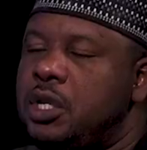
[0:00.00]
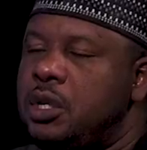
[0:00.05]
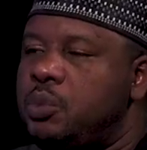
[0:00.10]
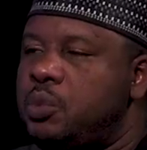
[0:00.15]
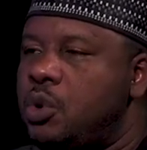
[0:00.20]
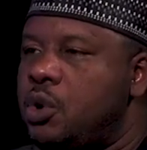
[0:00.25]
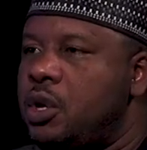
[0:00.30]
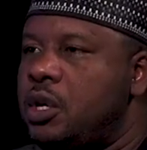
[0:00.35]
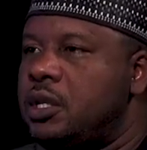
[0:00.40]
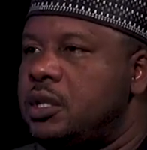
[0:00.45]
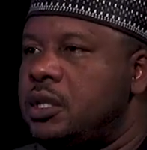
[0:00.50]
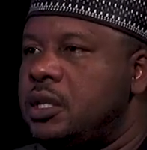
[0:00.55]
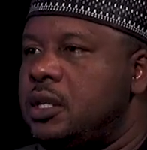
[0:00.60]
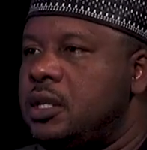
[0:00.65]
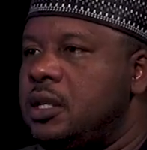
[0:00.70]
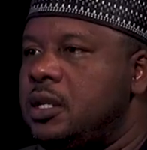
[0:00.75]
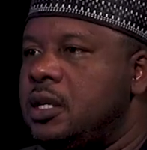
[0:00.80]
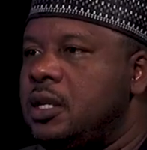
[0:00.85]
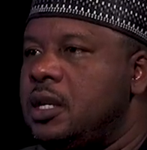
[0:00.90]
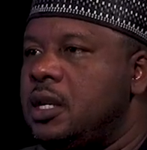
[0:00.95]

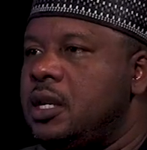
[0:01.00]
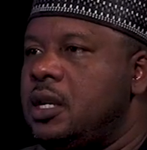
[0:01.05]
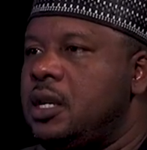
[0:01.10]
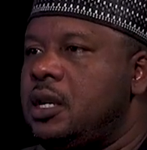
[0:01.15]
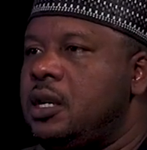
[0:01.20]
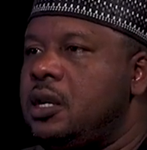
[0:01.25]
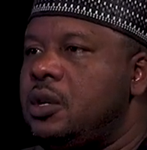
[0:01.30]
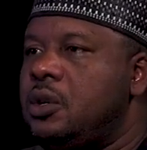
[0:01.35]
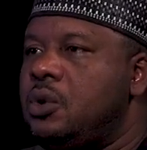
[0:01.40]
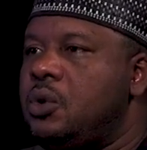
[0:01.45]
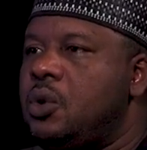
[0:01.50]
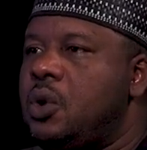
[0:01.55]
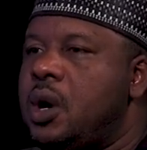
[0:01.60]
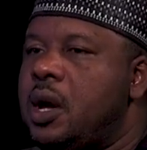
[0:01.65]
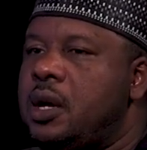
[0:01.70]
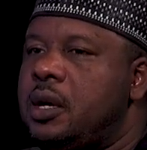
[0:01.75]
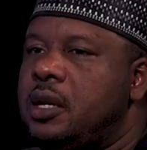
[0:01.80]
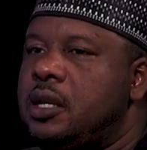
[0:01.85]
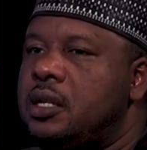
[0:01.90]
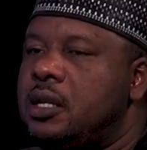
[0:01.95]
policing, mm. you know,
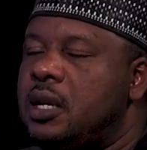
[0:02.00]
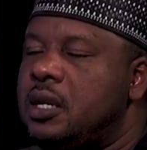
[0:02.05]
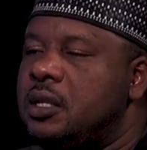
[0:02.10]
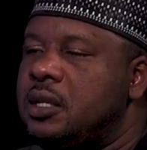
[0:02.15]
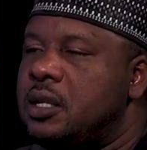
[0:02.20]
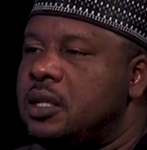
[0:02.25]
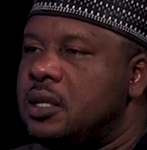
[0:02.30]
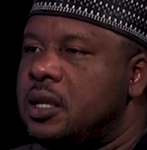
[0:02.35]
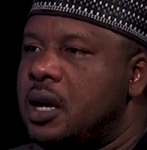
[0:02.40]
and intelligence